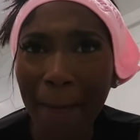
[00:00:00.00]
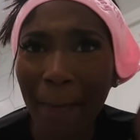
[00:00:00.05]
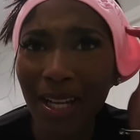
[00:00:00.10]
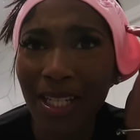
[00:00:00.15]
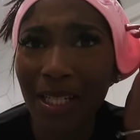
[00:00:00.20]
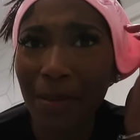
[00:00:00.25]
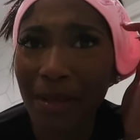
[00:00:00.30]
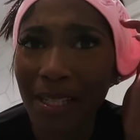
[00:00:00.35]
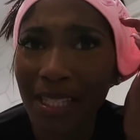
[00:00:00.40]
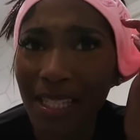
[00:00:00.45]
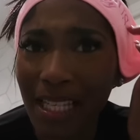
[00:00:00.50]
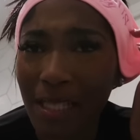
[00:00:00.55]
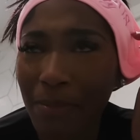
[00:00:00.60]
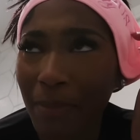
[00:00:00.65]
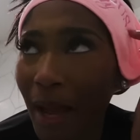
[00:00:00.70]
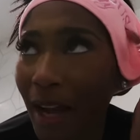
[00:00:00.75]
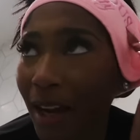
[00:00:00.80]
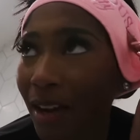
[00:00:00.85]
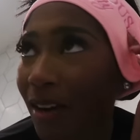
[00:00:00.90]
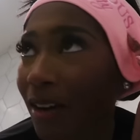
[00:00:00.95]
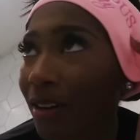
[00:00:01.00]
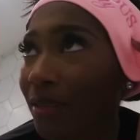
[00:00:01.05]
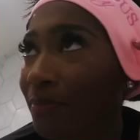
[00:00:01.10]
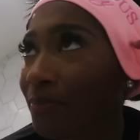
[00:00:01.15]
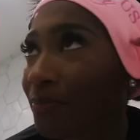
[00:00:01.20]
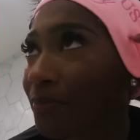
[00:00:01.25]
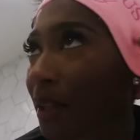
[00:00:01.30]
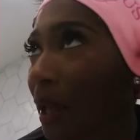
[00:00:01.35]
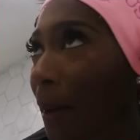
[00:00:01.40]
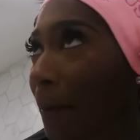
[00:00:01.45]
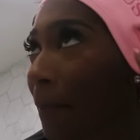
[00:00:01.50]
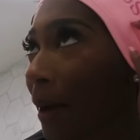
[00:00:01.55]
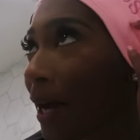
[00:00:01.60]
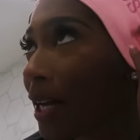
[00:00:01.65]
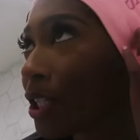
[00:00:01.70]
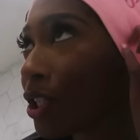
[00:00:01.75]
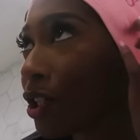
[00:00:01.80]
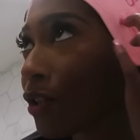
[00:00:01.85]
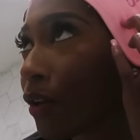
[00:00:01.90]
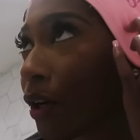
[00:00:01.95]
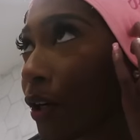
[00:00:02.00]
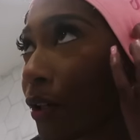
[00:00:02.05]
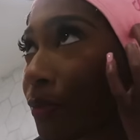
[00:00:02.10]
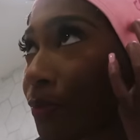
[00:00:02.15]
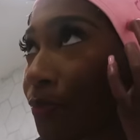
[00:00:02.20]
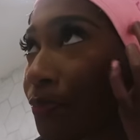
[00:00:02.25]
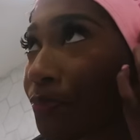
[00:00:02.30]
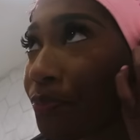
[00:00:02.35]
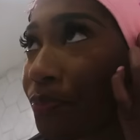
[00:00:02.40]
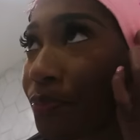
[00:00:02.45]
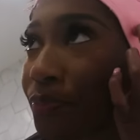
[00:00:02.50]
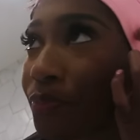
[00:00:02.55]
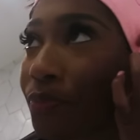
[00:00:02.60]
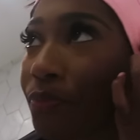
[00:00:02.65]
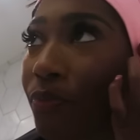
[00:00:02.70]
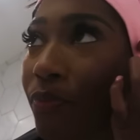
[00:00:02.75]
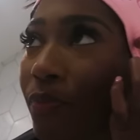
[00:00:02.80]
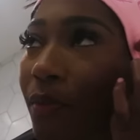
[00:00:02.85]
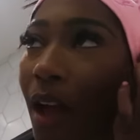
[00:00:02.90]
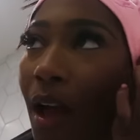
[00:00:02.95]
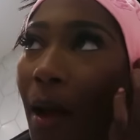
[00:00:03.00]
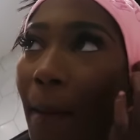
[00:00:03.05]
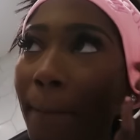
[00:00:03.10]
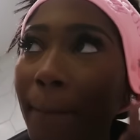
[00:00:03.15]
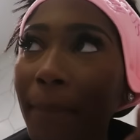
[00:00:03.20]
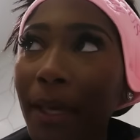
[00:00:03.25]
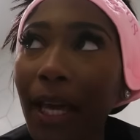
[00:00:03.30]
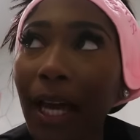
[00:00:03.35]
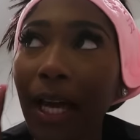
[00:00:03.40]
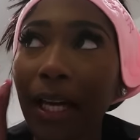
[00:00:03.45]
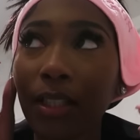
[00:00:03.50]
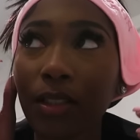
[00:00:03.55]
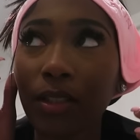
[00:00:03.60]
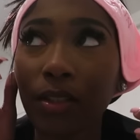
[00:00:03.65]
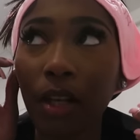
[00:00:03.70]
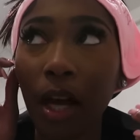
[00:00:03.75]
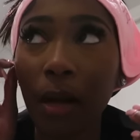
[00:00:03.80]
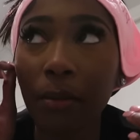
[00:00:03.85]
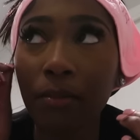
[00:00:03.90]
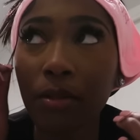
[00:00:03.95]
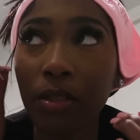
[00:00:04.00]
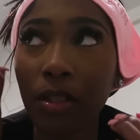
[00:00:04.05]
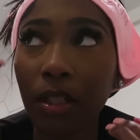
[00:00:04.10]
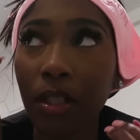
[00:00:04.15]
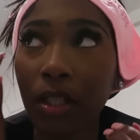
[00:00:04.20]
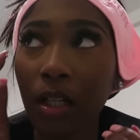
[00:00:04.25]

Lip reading: mind your business, Bianca, mind your own. But yeah, so I'm just